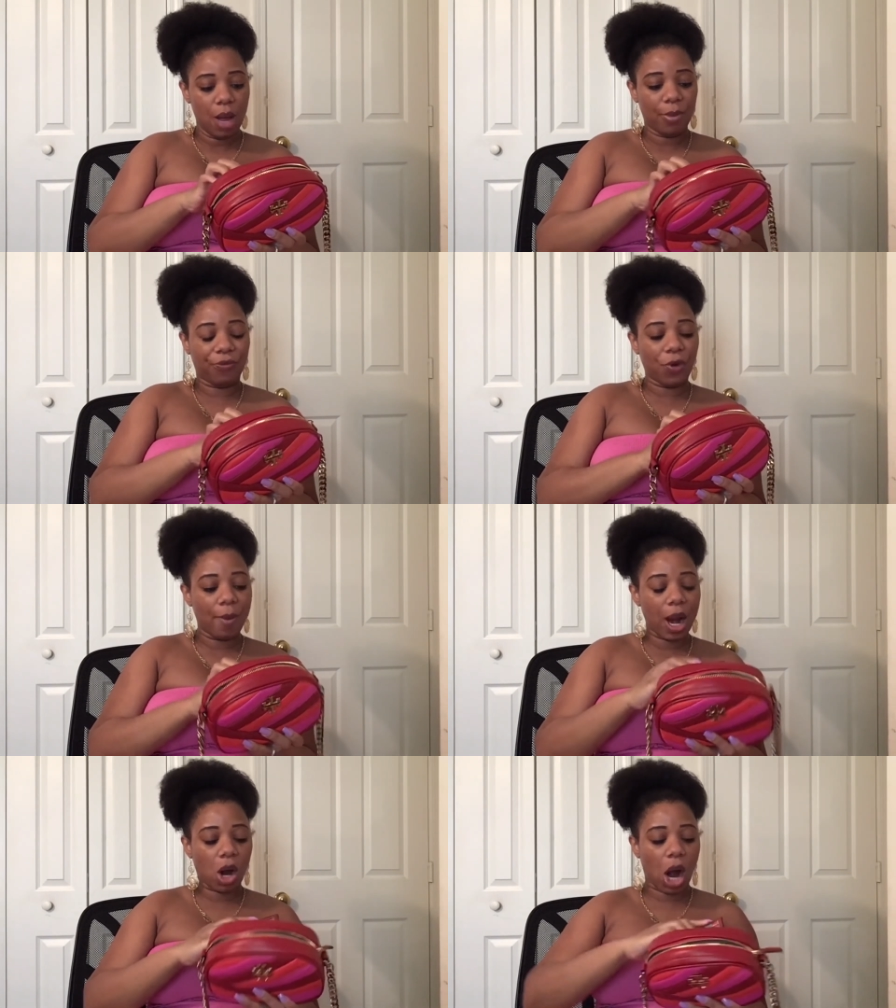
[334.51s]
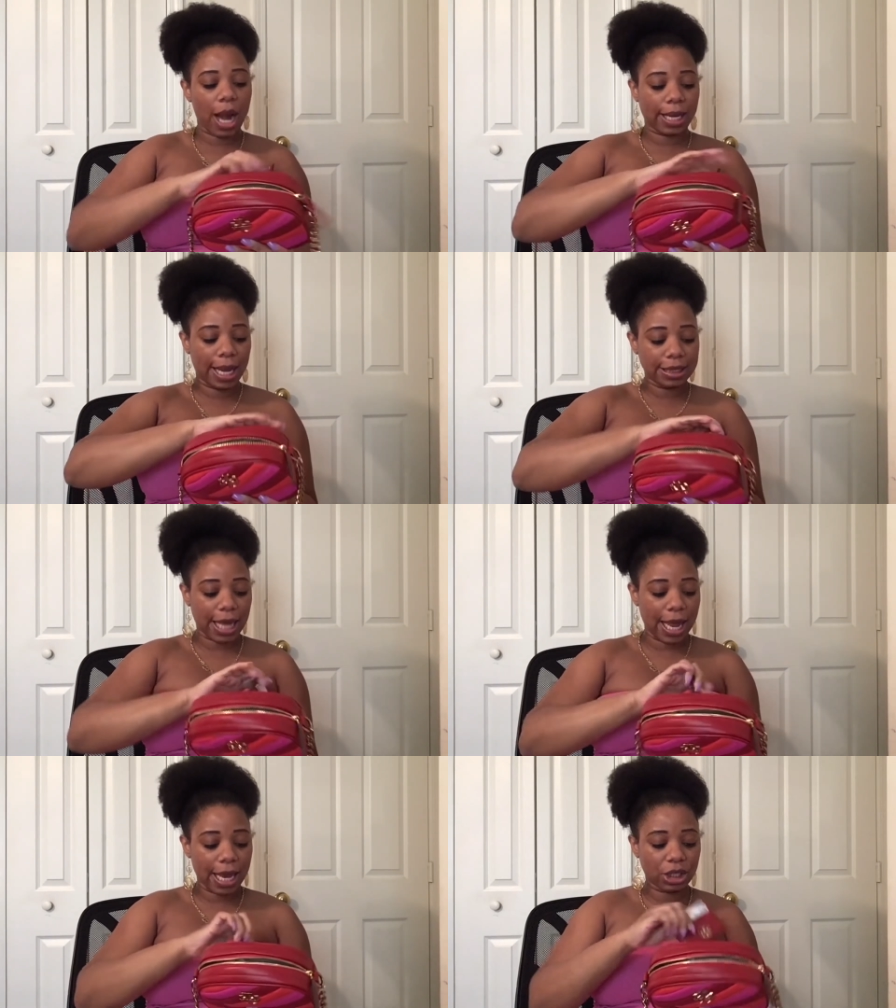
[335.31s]
Before my card case,
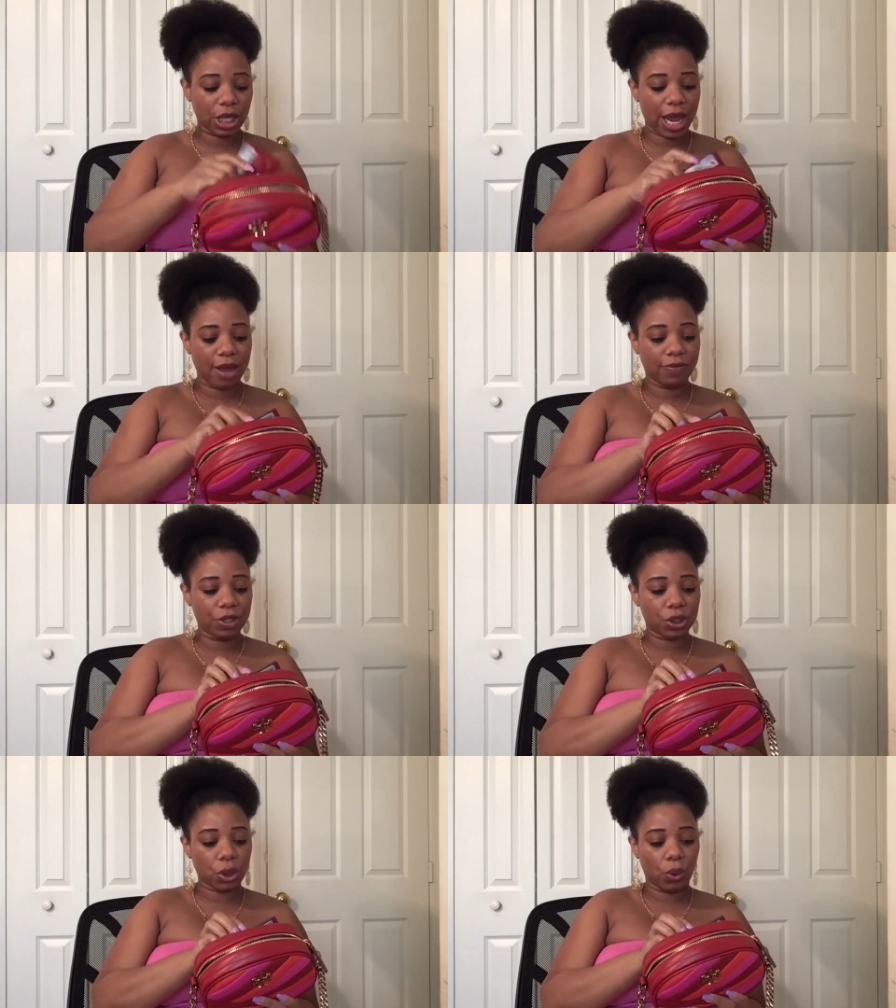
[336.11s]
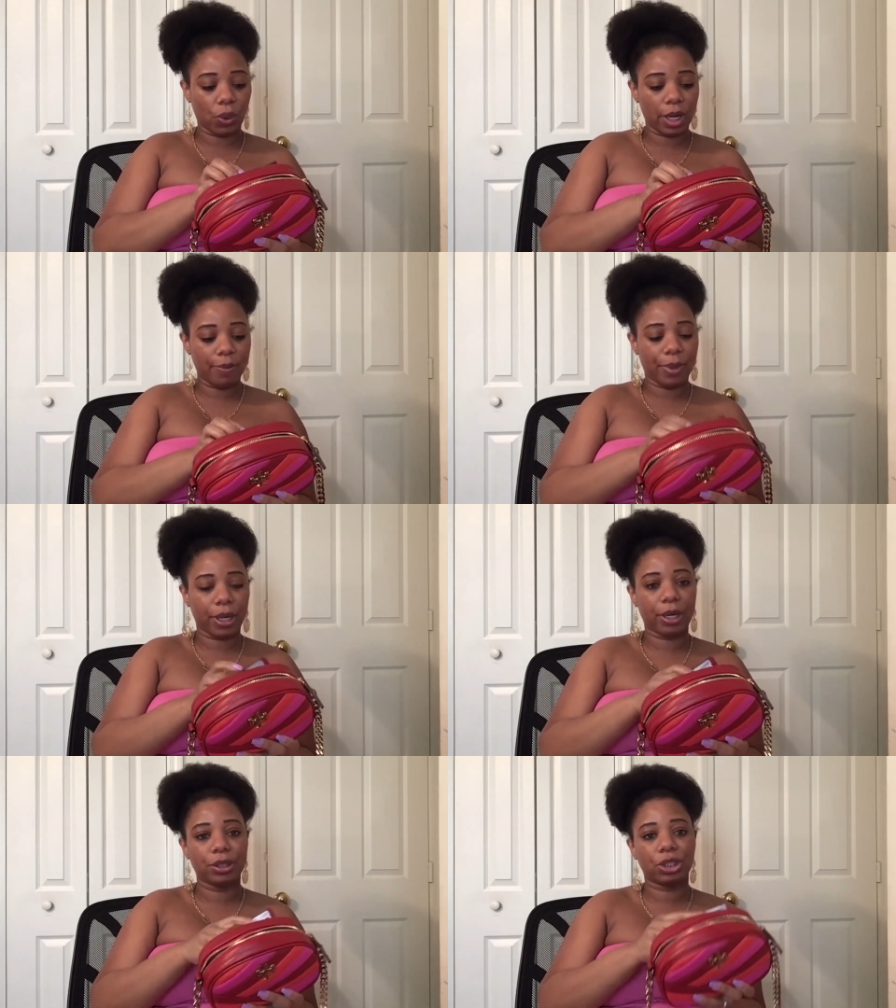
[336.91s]
I actually have this Tory
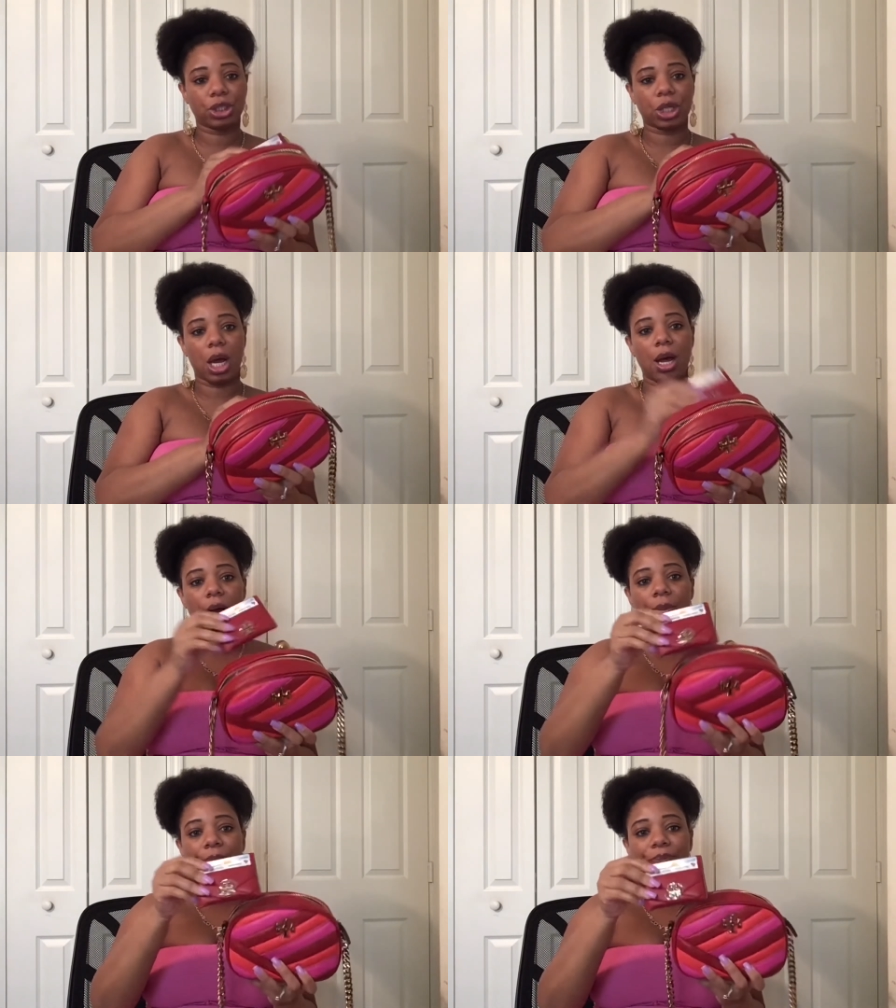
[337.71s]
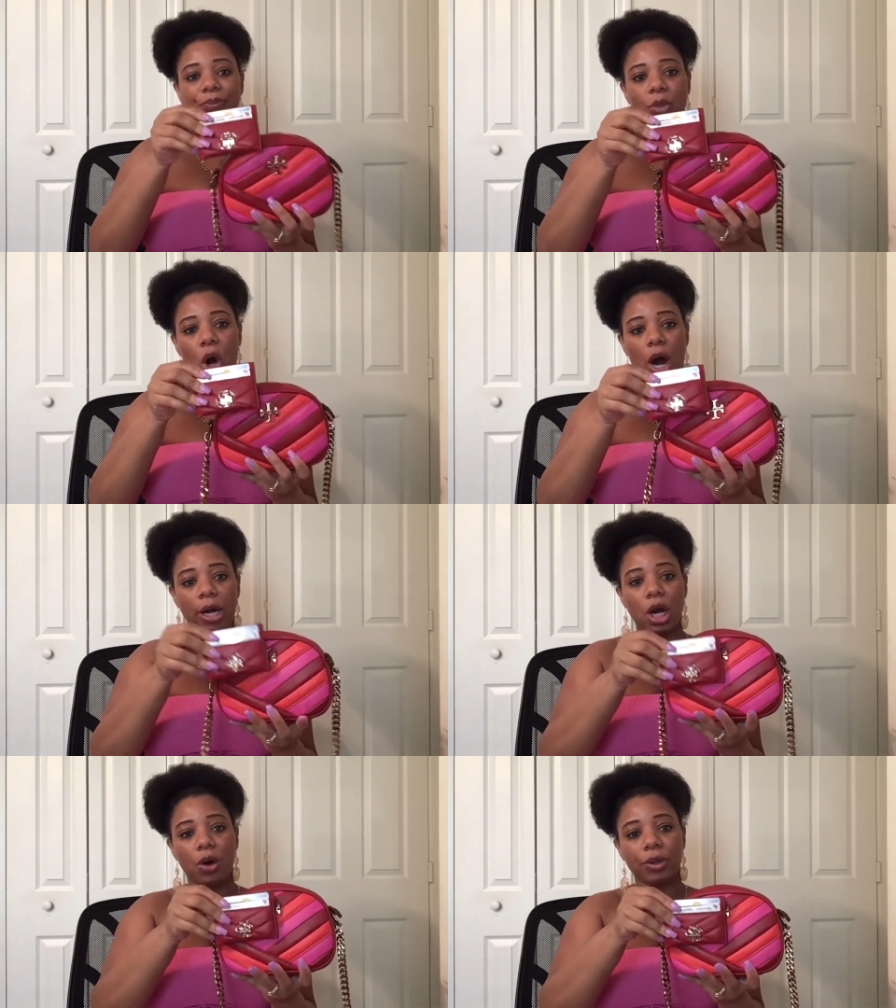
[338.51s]
Burch um,
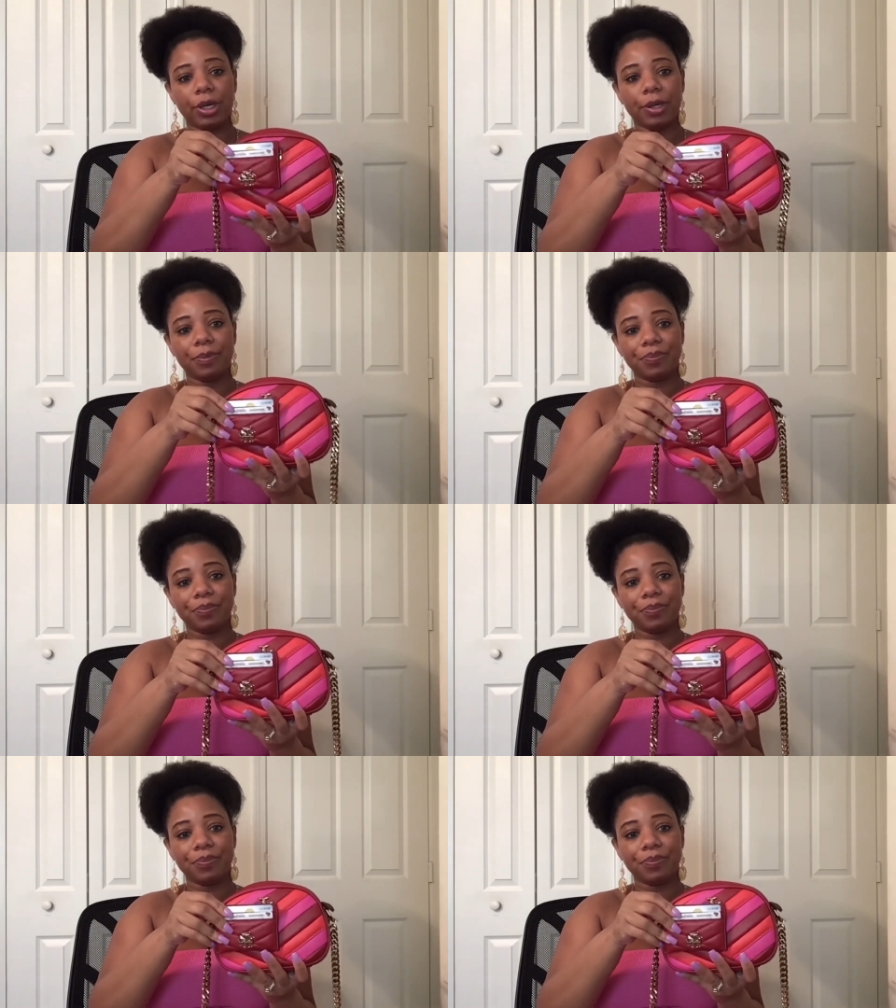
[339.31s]
card holder.